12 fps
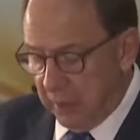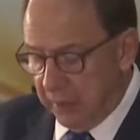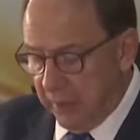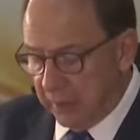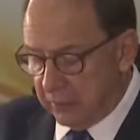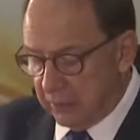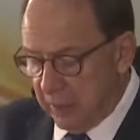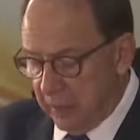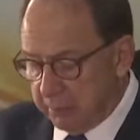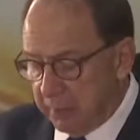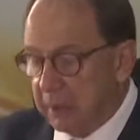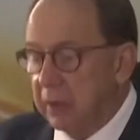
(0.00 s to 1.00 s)
that
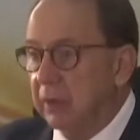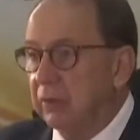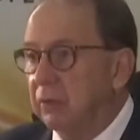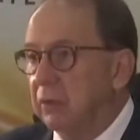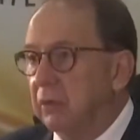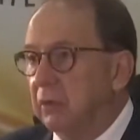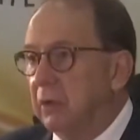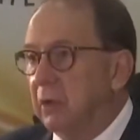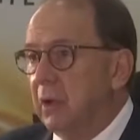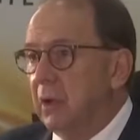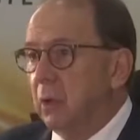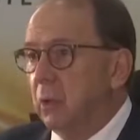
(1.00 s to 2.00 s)
application
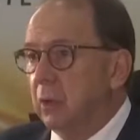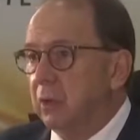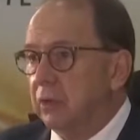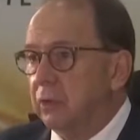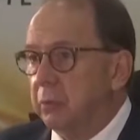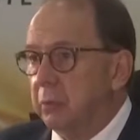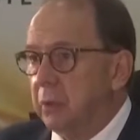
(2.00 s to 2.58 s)
was